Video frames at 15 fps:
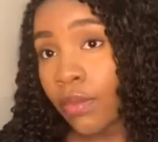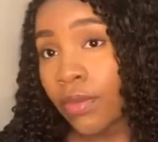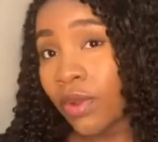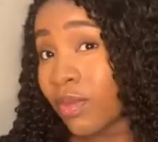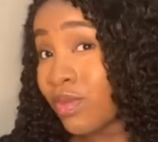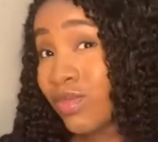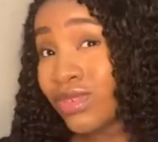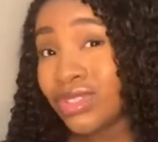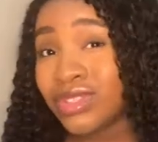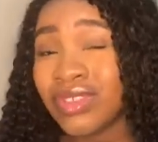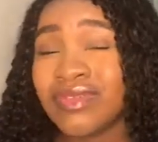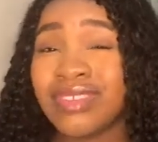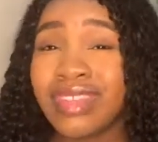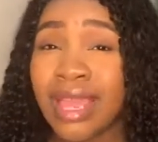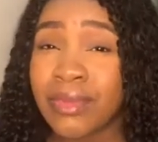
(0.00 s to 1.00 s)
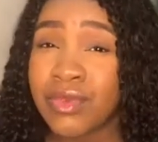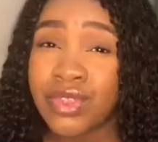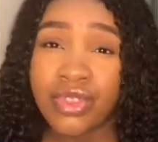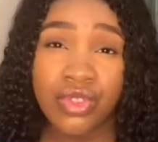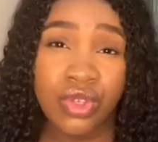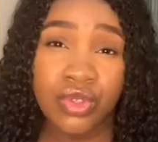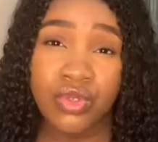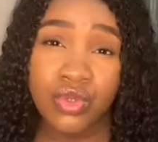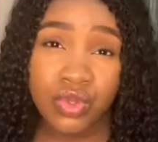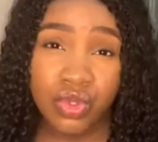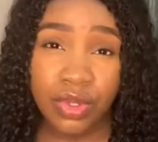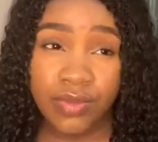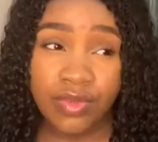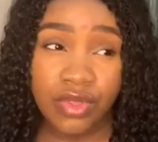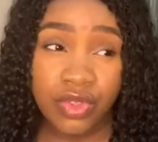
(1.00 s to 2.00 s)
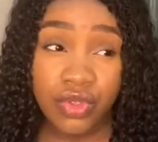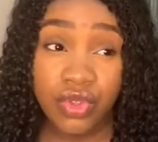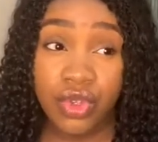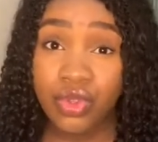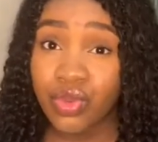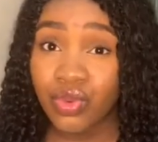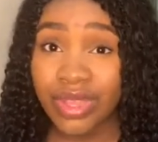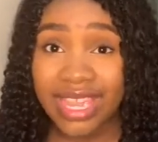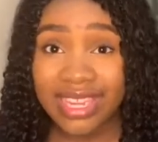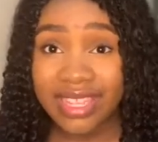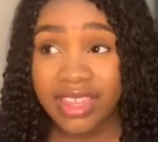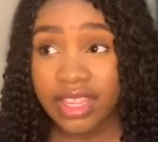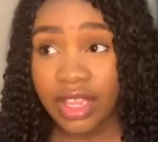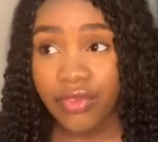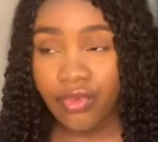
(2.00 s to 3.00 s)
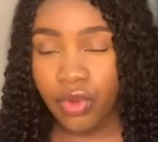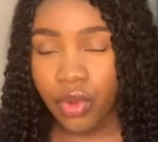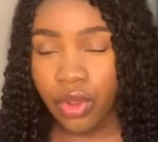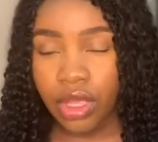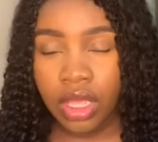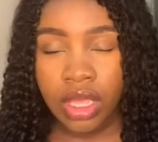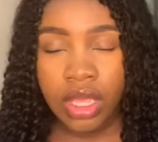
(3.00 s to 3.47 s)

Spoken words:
but most of the time you did not do anything wrong.